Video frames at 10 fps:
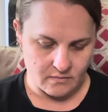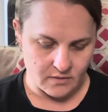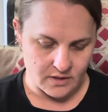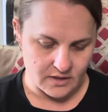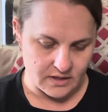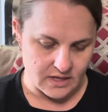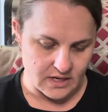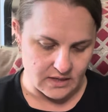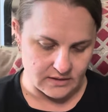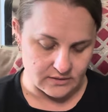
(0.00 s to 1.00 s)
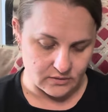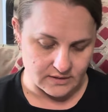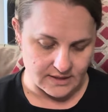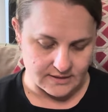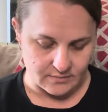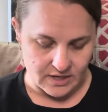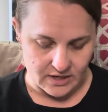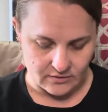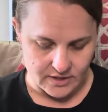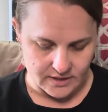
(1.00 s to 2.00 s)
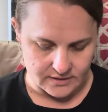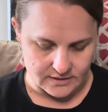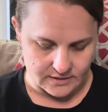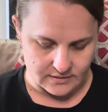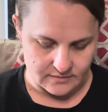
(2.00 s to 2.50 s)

What are these? Looks like some earrings.